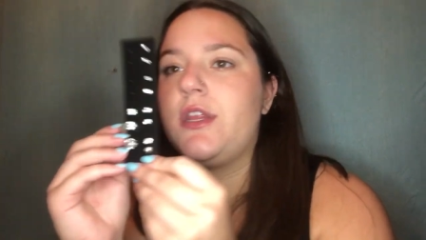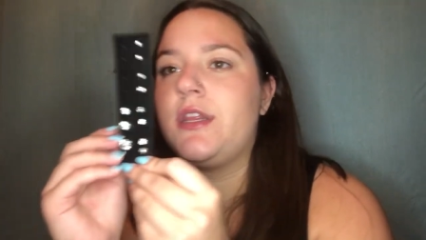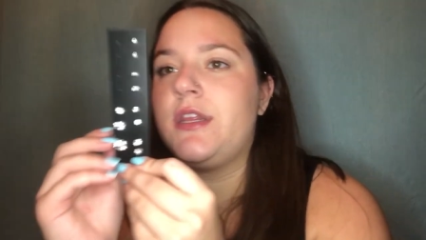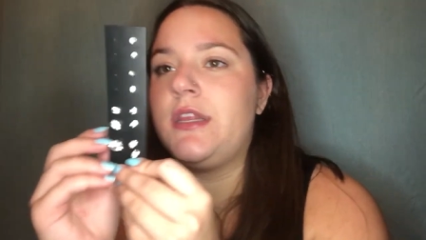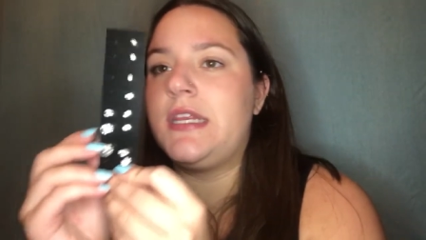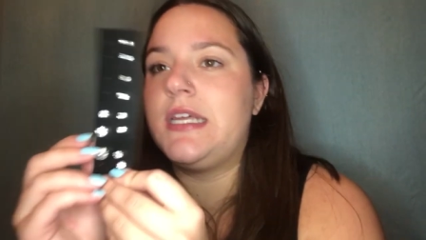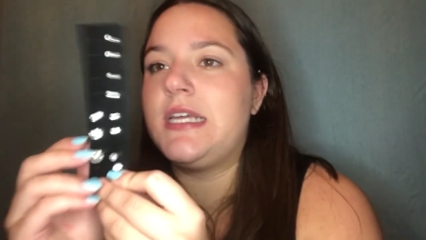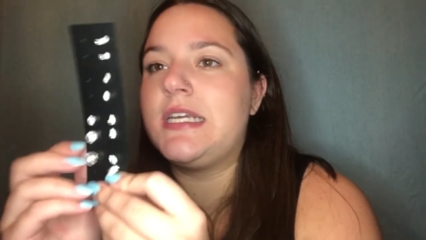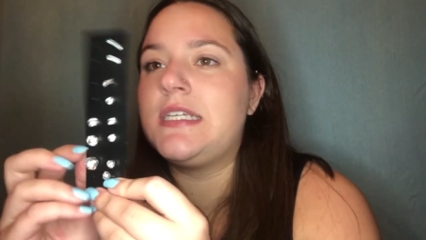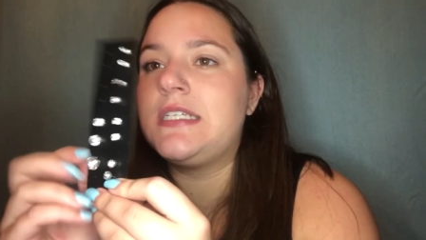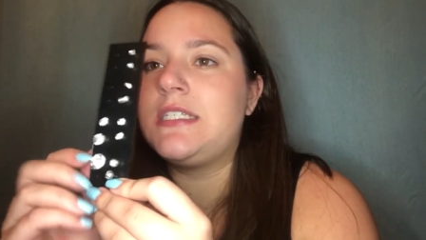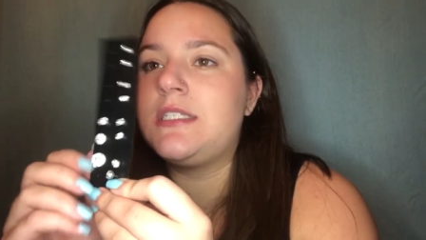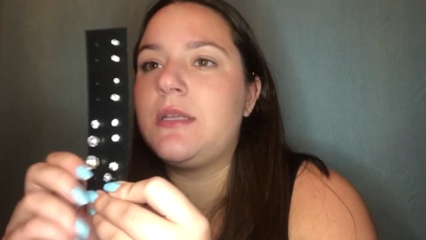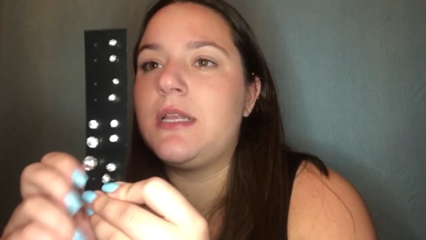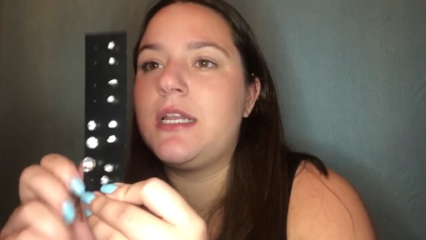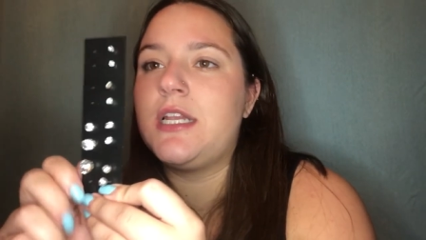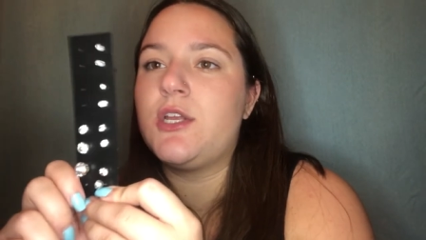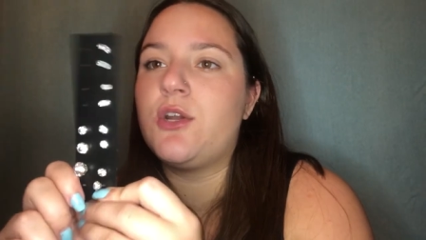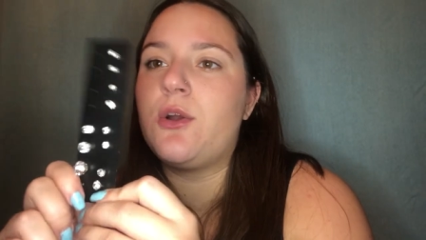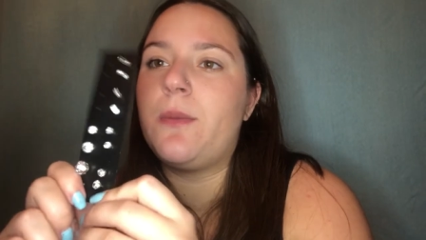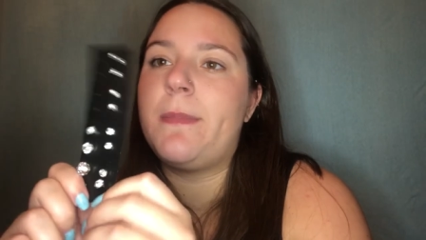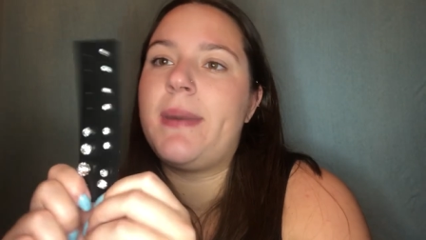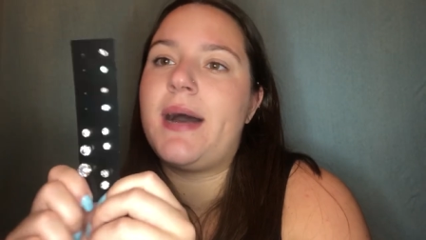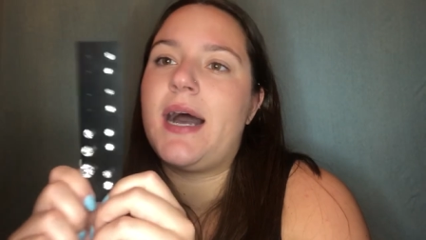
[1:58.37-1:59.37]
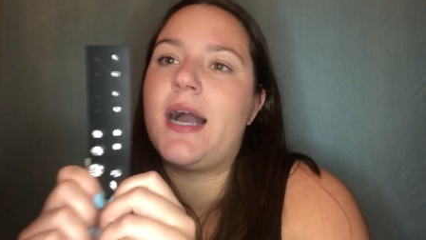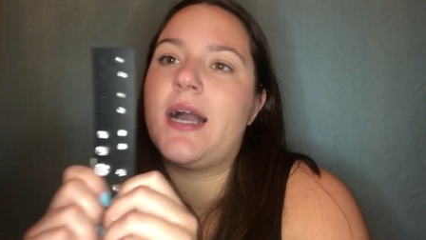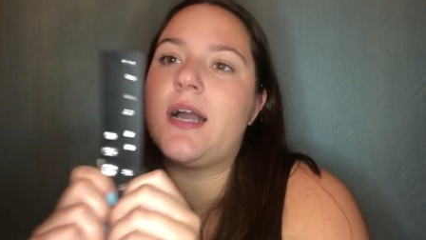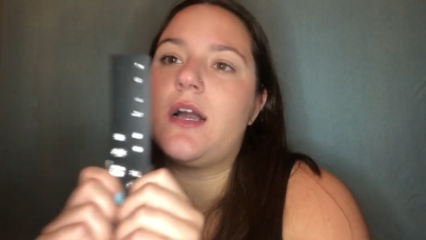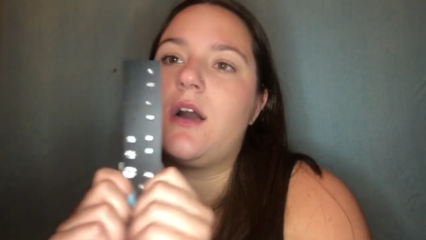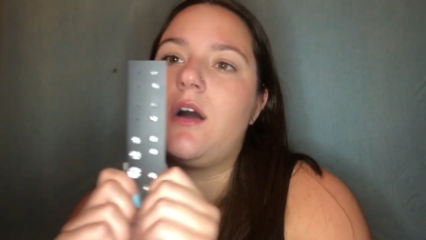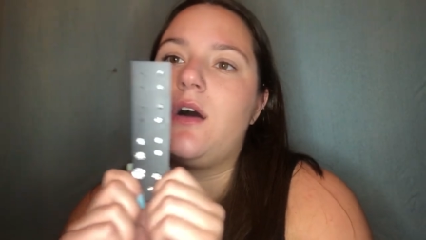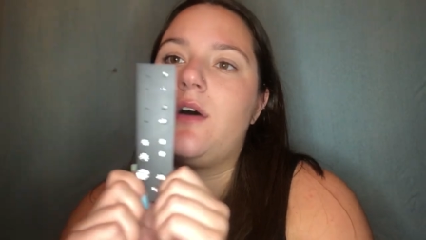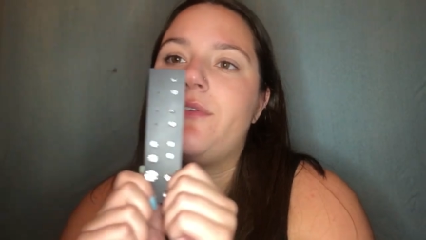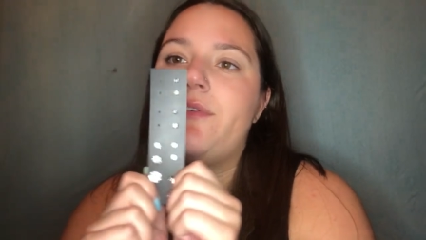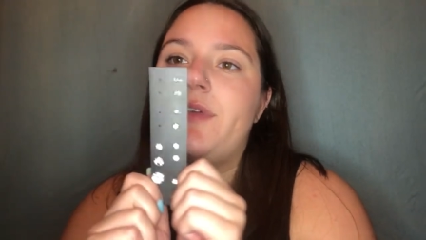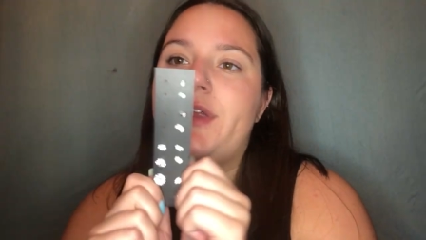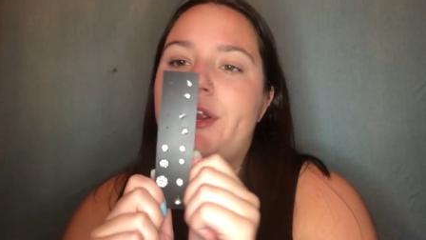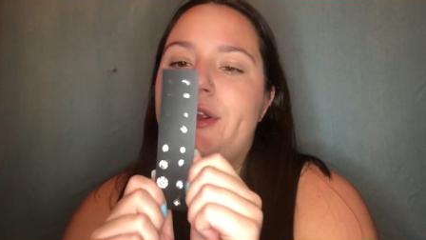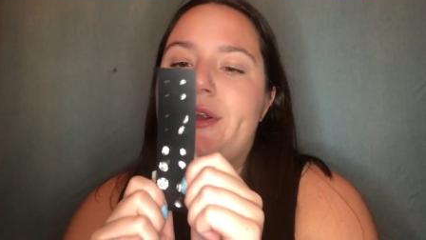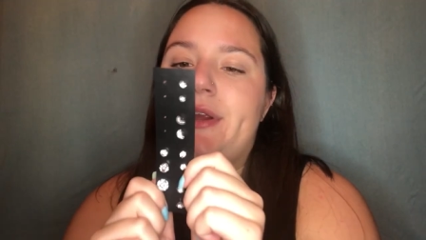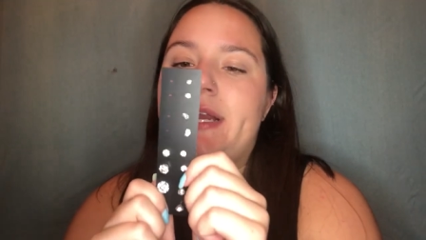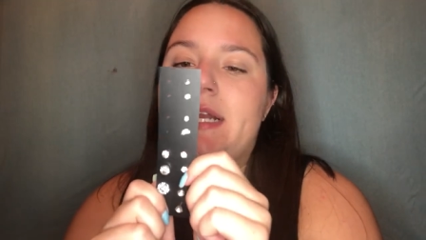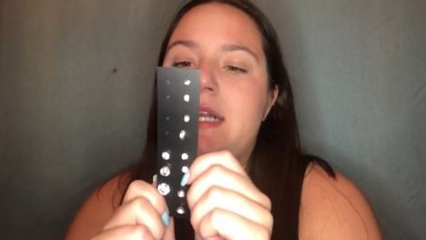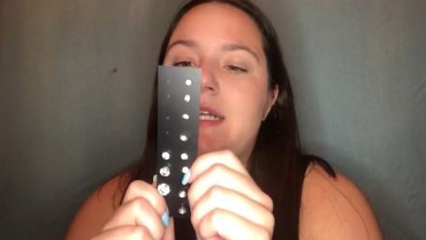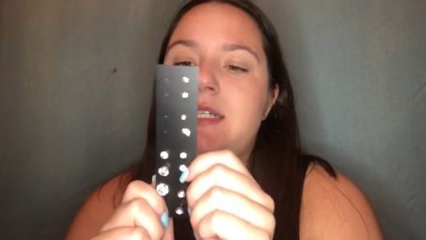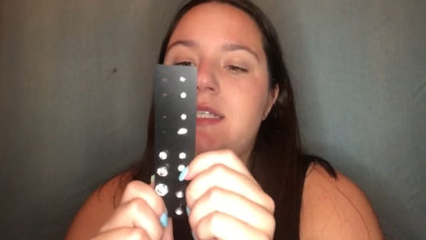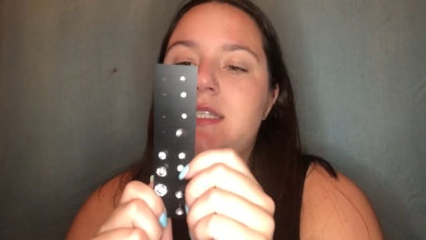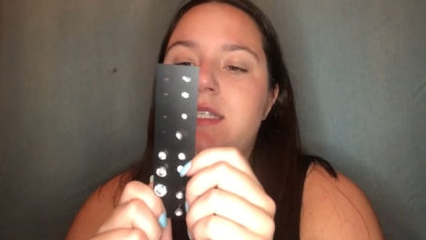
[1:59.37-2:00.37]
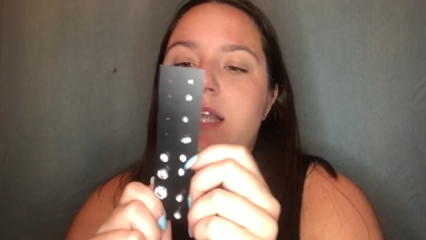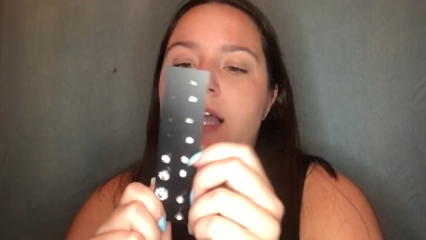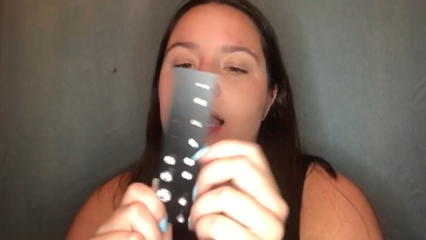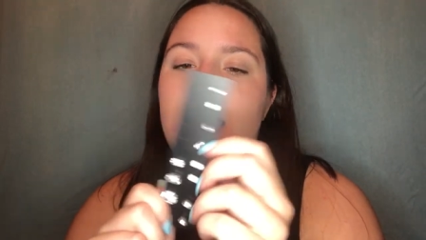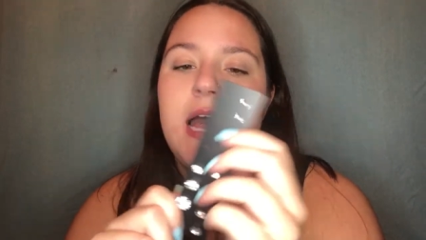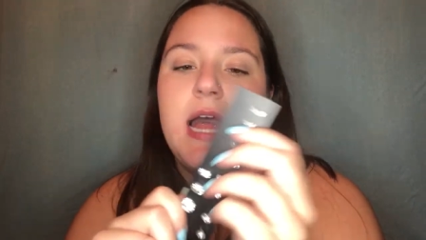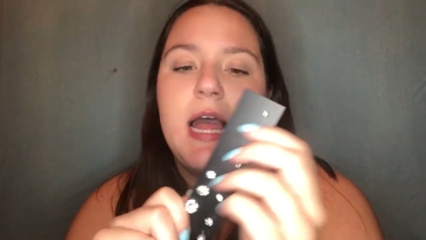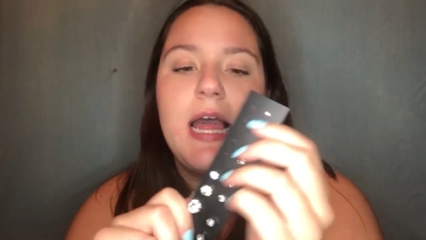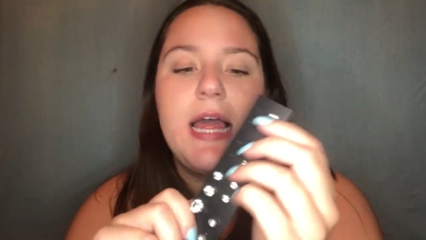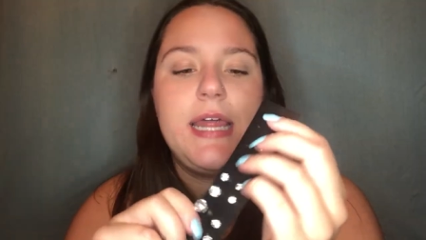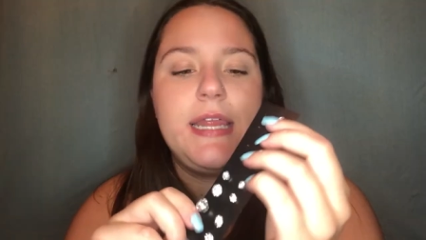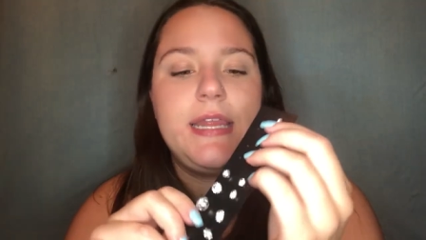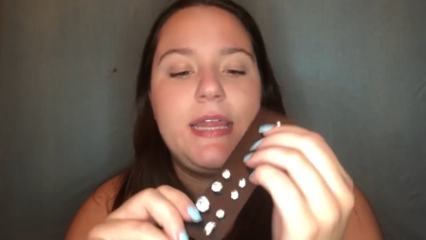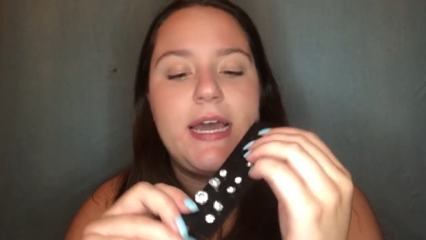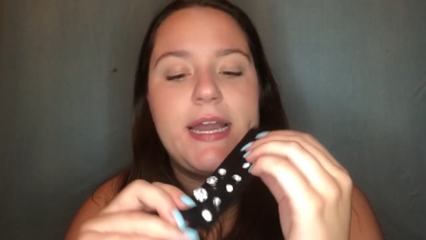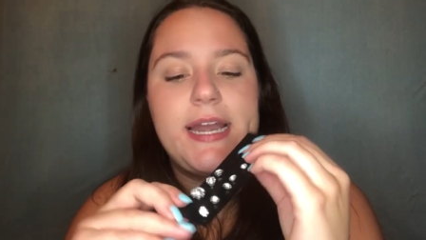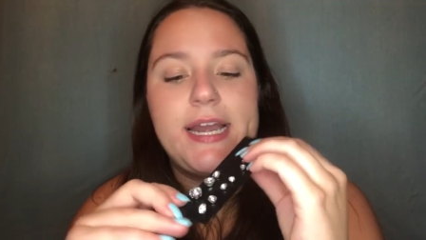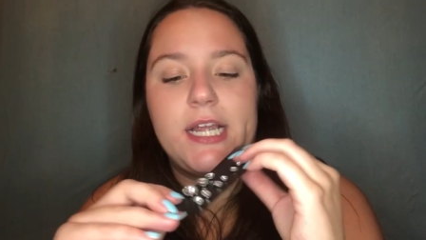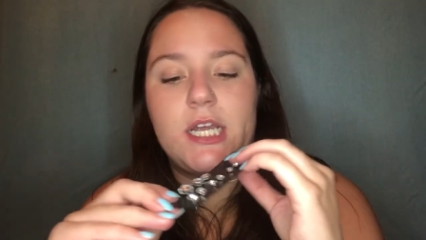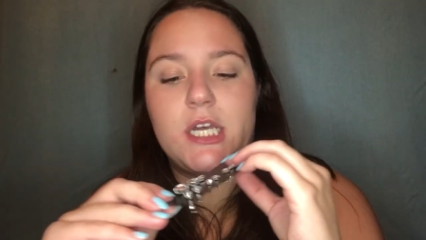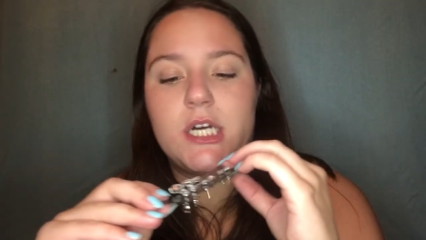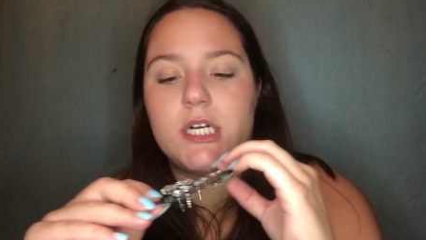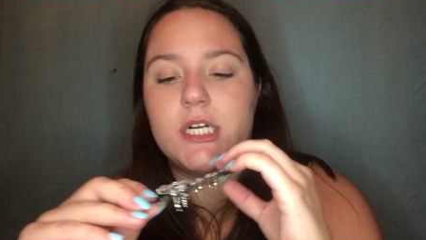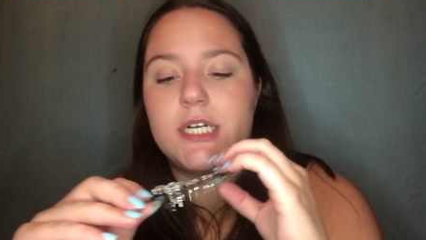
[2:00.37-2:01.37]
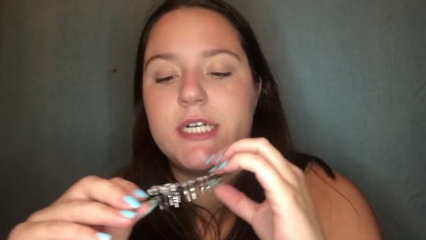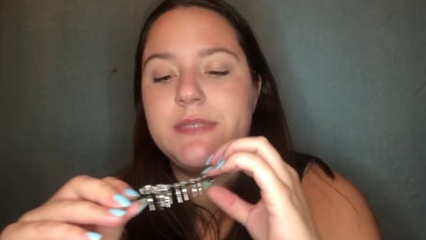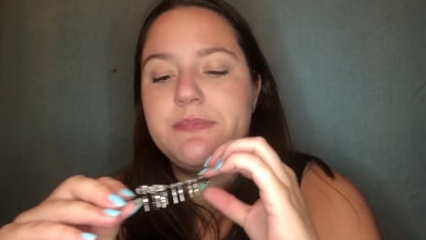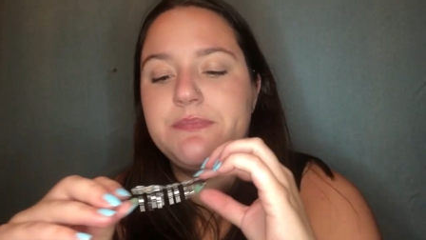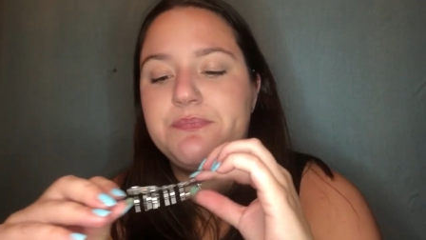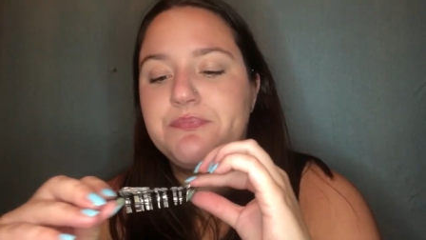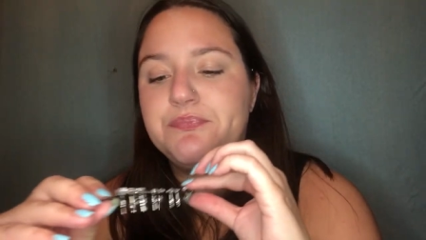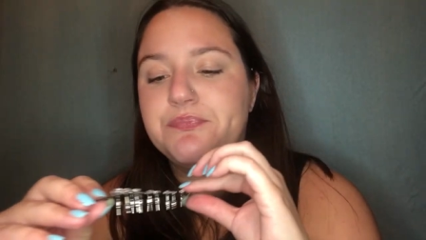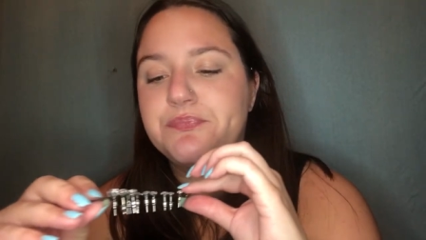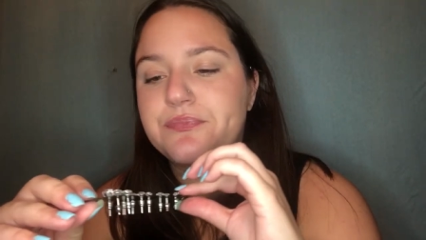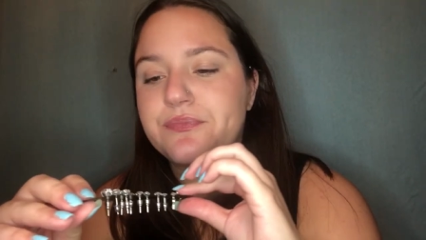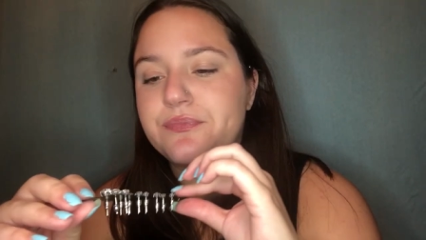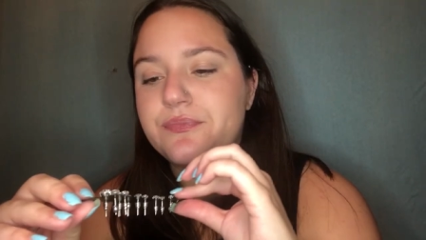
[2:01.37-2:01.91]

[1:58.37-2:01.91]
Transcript: this little pack of earrings that I cut.